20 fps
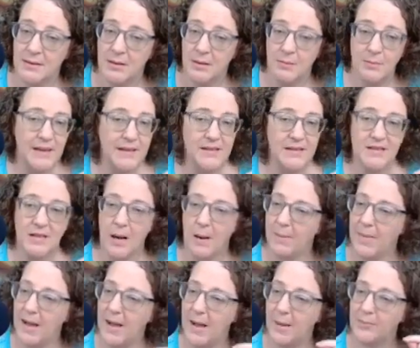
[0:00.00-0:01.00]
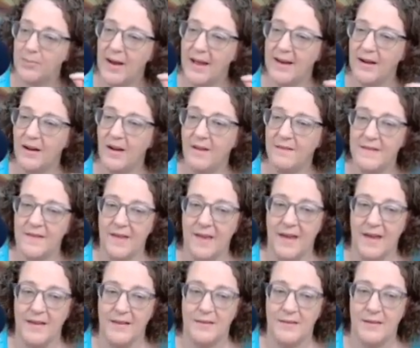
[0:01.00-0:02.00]
But he's going to pop right off of
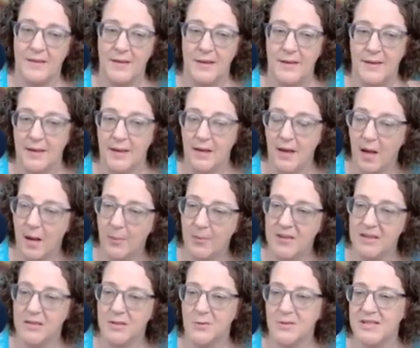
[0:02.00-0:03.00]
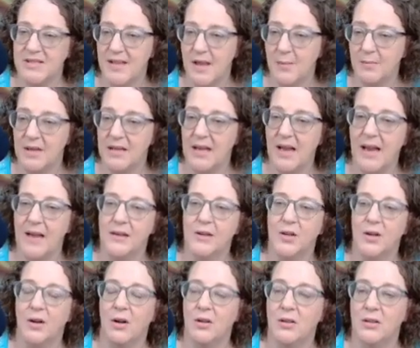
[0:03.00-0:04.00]
that and up into resentment,
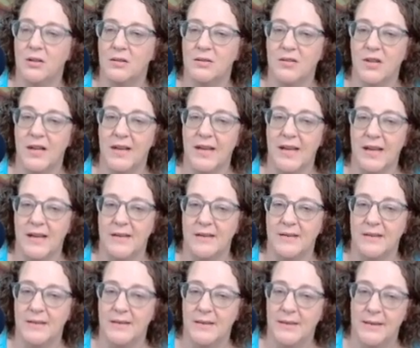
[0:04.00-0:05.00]
anger all over again.